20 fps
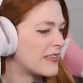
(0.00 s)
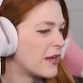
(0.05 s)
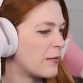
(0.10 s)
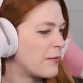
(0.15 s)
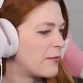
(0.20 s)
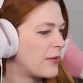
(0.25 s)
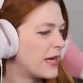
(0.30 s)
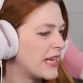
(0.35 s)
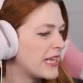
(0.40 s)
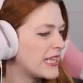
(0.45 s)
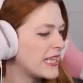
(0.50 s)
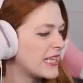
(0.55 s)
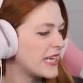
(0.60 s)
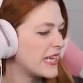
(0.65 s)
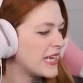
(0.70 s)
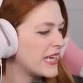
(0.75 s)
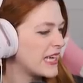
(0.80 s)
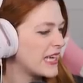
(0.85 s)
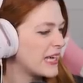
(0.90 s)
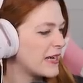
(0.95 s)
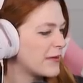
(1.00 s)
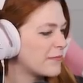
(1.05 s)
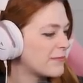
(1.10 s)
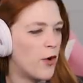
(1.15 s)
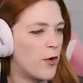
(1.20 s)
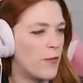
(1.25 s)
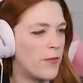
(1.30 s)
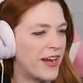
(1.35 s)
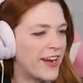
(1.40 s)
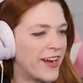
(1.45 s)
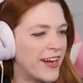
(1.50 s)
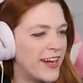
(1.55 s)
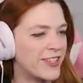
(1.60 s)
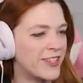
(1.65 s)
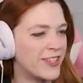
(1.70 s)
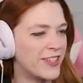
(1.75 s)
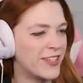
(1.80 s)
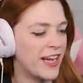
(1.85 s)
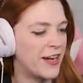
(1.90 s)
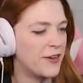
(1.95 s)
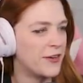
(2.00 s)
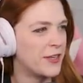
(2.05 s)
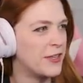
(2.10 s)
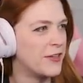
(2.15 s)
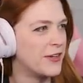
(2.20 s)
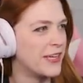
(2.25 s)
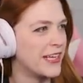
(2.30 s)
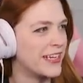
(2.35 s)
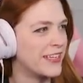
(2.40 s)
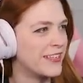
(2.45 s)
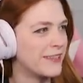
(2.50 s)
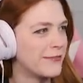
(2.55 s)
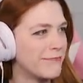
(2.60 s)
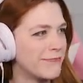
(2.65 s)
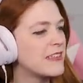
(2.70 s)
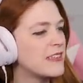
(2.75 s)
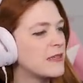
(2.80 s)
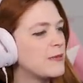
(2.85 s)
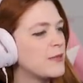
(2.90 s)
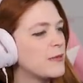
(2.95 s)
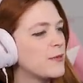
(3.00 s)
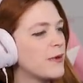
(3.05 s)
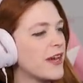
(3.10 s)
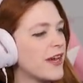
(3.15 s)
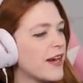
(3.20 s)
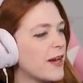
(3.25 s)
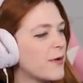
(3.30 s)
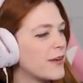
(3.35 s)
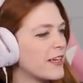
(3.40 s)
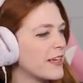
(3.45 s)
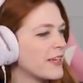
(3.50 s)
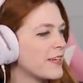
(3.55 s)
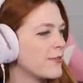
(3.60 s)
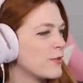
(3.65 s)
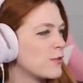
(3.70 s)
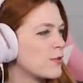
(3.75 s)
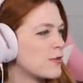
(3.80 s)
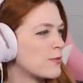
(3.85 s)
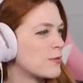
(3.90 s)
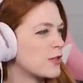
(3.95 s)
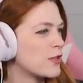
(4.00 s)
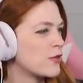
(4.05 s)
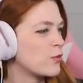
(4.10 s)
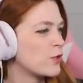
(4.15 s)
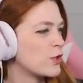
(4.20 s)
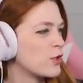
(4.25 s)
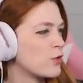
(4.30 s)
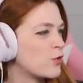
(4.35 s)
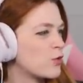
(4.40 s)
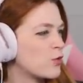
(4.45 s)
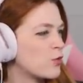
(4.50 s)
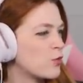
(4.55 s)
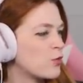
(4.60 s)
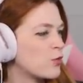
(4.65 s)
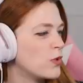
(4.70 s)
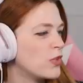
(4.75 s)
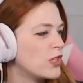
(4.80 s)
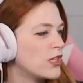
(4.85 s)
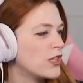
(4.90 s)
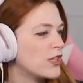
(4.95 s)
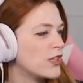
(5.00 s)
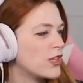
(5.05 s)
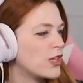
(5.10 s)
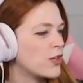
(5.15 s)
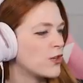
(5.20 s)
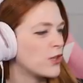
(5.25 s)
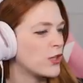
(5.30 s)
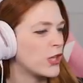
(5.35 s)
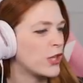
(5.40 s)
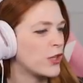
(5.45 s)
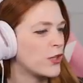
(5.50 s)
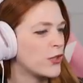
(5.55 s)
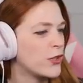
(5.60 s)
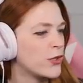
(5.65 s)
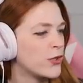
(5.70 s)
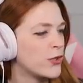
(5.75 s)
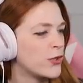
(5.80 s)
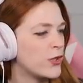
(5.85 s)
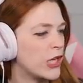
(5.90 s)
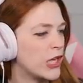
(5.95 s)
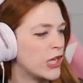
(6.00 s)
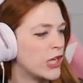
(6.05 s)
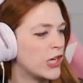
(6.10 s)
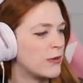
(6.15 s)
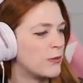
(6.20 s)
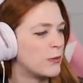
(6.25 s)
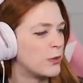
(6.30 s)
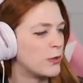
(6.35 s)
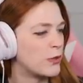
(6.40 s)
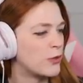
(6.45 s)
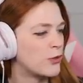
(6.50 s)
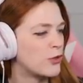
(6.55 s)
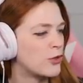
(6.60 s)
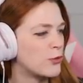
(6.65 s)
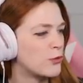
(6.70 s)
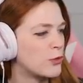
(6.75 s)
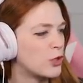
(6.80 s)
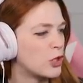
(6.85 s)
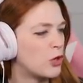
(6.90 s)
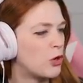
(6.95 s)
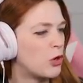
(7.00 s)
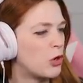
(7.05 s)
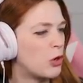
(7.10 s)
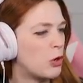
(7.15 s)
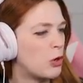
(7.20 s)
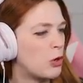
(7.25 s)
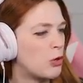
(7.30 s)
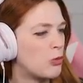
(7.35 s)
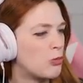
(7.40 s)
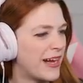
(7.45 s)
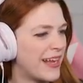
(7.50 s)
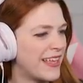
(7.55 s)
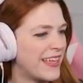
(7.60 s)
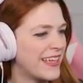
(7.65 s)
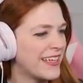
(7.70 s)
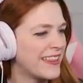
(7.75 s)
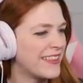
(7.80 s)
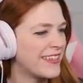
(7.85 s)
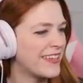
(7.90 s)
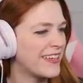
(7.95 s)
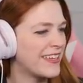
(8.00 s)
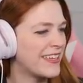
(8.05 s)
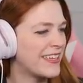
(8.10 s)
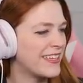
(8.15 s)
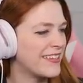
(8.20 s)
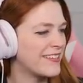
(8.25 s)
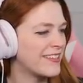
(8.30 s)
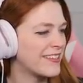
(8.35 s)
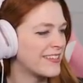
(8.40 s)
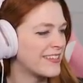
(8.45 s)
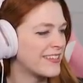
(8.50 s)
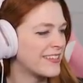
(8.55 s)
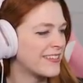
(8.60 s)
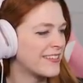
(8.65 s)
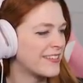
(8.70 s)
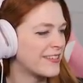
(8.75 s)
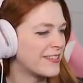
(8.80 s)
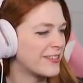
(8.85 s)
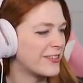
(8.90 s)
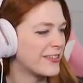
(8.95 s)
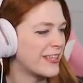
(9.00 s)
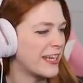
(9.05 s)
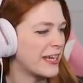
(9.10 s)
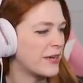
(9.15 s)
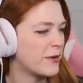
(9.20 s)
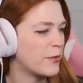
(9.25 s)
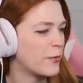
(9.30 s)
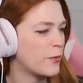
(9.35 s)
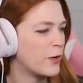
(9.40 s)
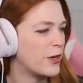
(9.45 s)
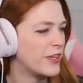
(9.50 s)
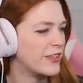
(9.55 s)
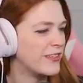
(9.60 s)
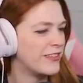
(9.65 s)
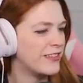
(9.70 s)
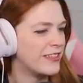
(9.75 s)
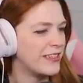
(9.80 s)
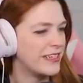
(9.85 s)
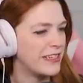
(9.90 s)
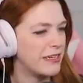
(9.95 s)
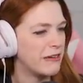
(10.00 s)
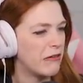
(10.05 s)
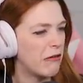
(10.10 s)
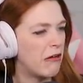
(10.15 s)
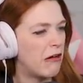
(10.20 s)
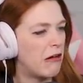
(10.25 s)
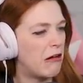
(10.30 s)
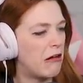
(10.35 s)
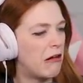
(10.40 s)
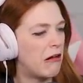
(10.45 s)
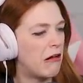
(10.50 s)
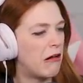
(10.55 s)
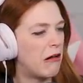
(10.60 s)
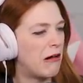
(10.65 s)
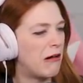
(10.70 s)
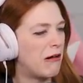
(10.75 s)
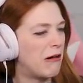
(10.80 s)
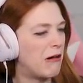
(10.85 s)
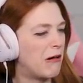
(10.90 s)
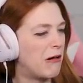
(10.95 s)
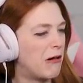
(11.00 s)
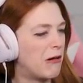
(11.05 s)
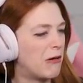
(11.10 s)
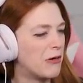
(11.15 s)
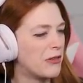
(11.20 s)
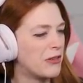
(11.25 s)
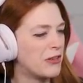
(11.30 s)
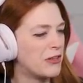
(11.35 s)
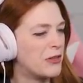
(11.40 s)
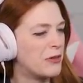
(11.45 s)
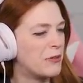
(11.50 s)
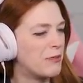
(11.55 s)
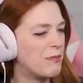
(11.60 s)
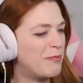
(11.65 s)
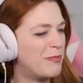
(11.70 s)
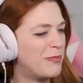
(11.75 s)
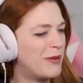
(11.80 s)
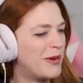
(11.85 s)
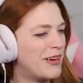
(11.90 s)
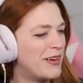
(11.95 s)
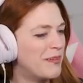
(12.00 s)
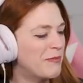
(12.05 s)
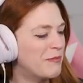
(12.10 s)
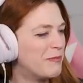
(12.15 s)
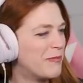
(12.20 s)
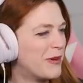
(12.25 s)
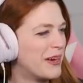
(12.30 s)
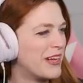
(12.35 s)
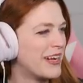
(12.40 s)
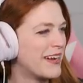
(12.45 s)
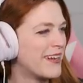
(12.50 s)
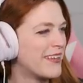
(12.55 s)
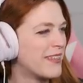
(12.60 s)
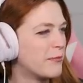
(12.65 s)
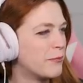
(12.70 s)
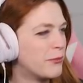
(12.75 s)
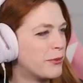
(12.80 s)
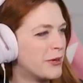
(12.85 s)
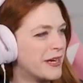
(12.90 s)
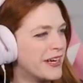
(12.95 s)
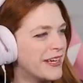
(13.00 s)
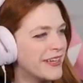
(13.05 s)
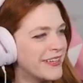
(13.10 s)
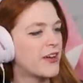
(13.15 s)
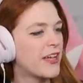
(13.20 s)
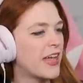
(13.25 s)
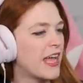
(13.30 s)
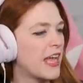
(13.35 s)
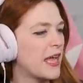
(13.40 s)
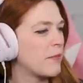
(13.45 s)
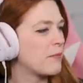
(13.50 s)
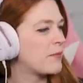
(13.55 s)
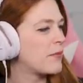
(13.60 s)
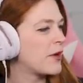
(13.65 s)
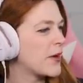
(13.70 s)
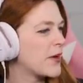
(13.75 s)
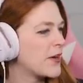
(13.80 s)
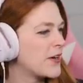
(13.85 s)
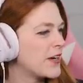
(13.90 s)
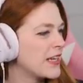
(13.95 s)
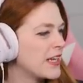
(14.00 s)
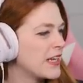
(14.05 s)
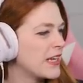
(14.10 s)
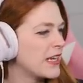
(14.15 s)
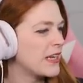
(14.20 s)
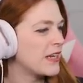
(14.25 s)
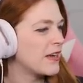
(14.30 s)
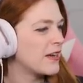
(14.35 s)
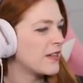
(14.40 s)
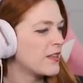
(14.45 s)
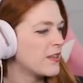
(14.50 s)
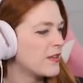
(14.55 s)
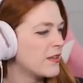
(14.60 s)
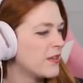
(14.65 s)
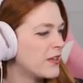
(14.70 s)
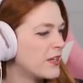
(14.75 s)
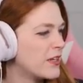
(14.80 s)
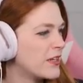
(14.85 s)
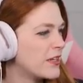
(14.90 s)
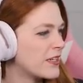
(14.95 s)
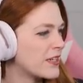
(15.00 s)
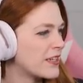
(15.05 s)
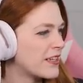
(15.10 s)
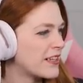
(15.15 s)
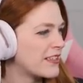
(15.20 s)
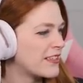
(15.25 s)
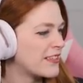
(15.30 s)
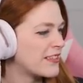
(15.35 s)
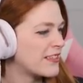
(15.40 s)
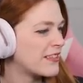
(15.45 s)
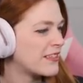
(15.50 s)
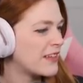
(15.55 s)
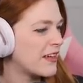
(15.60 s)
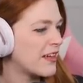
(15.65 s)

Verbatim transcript: So Bentley, oh my gosh, look how cute he is. Sleepy wear, I want to give you something really sweet. Like you're like a little animal or something. Oh, but I like that he's in this little like onesie. Oh, with a little bunny on the butt. Okay, party looks.